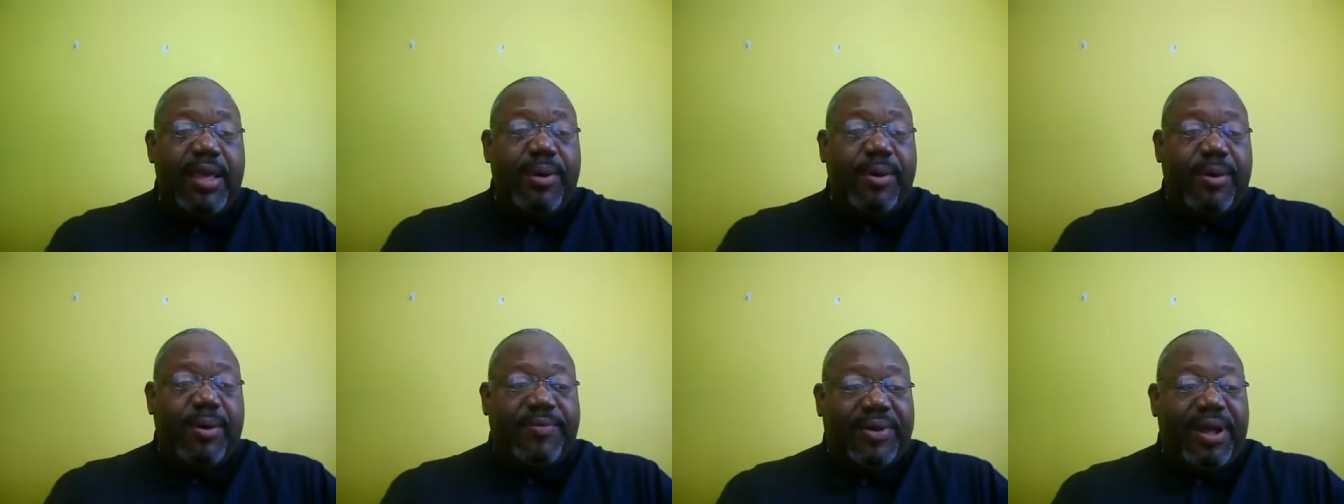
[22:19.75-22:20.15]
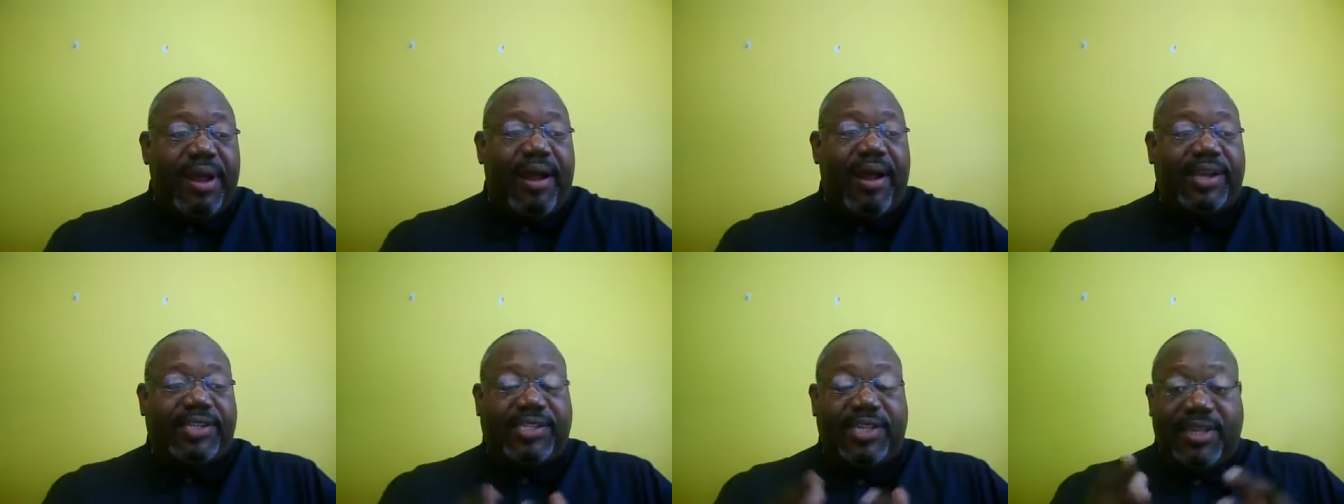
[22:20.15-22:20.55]
with
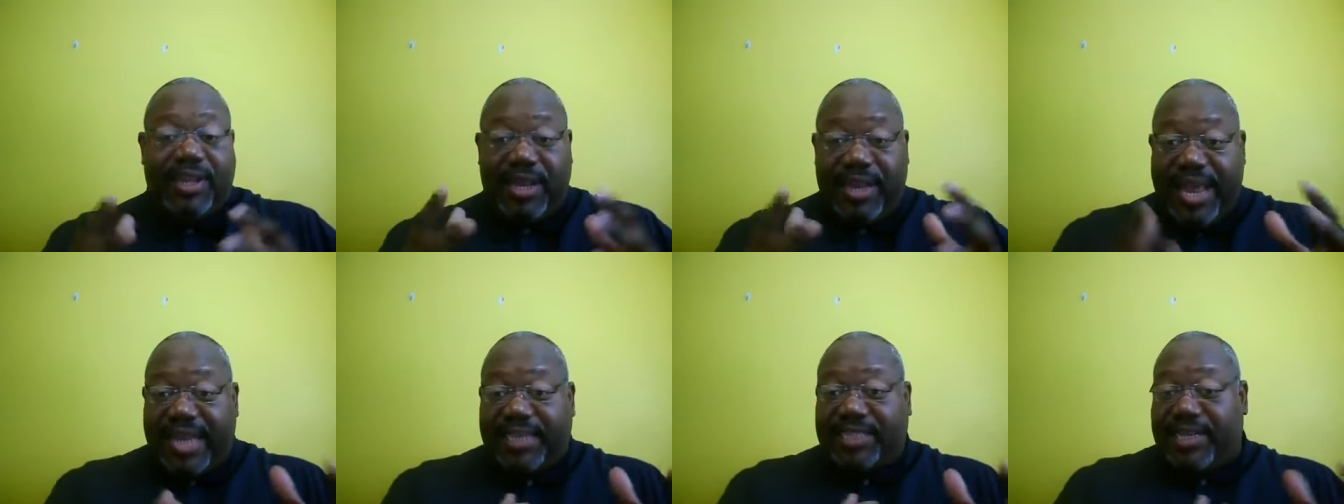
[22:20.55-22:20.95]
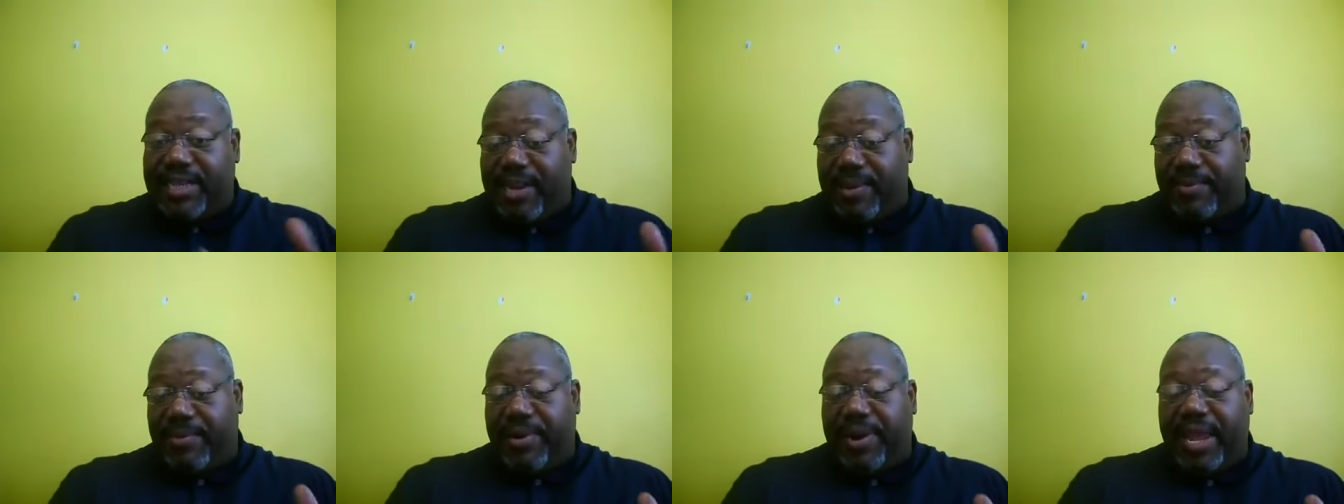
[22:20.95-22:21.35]
regards to the
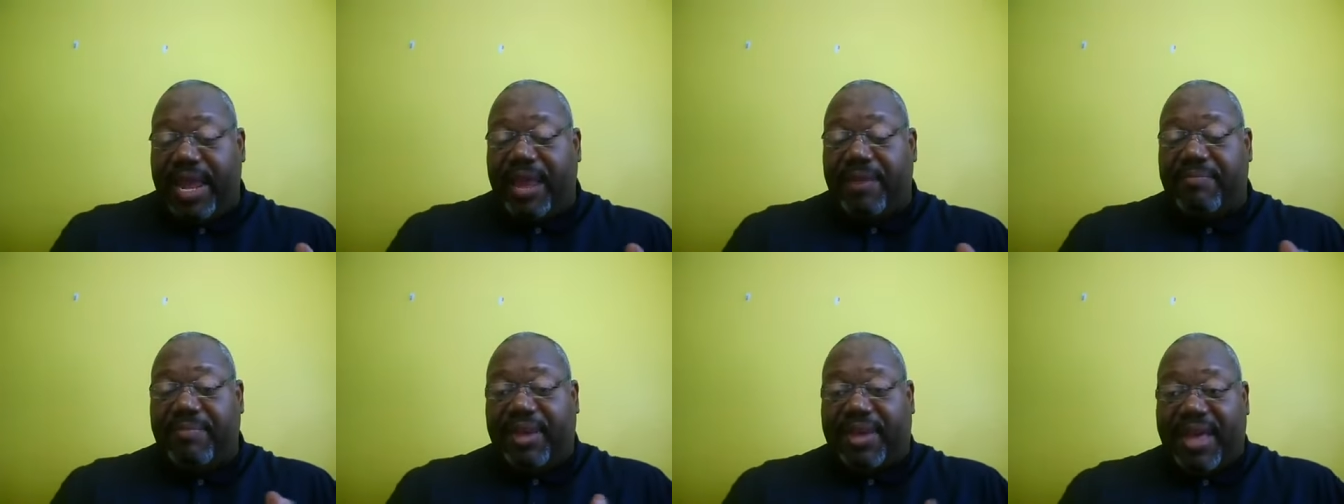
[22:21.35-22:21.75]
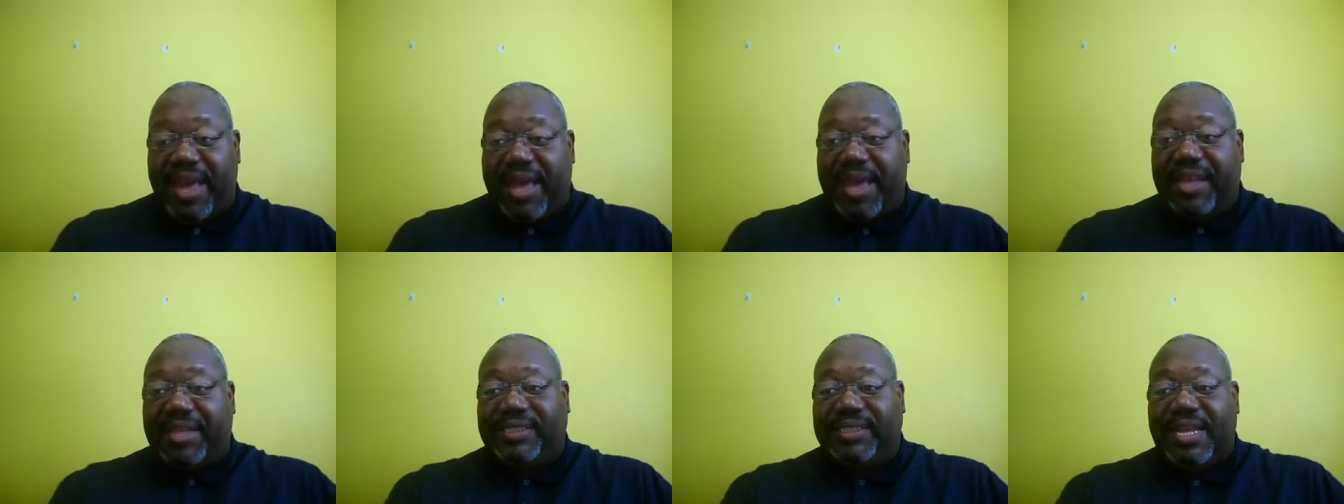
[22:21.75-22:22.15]
lesson that we're in,
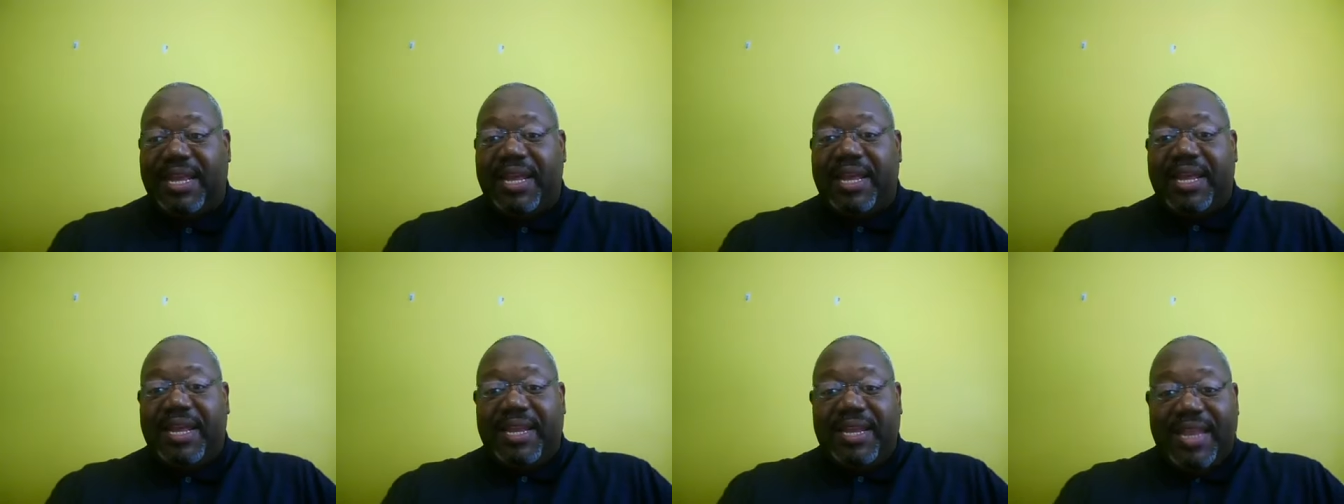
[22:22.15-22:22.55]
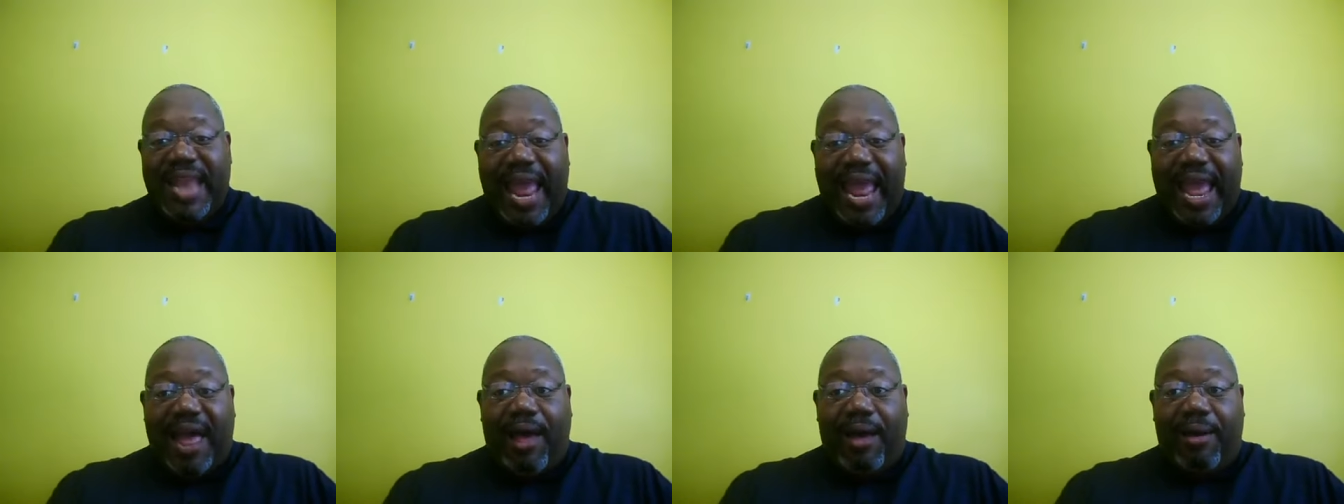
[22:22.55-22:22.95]
because
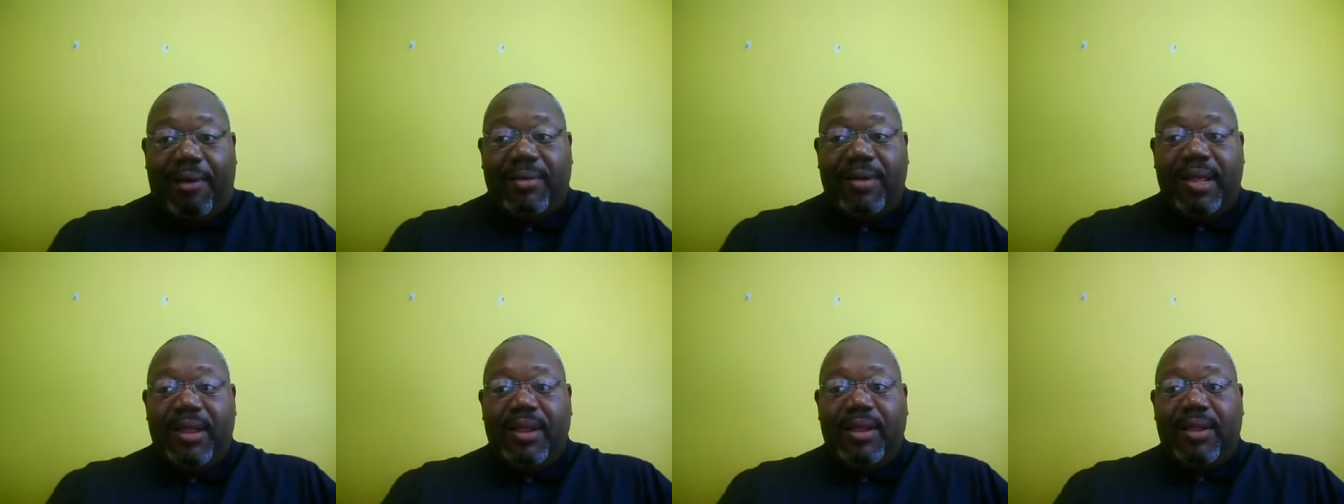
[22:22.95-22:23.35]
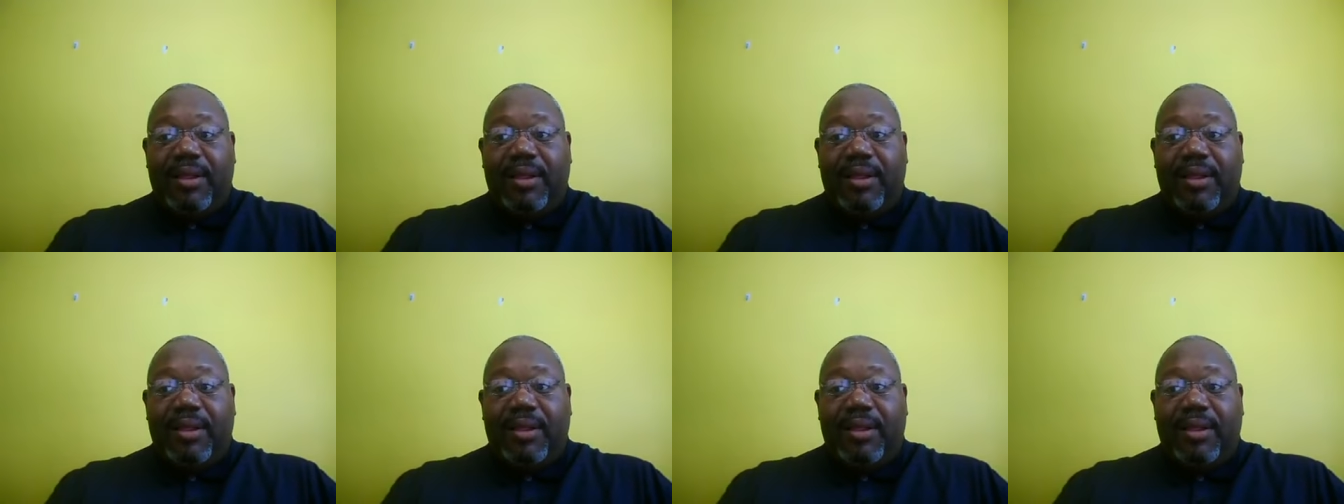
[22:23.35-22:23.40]
now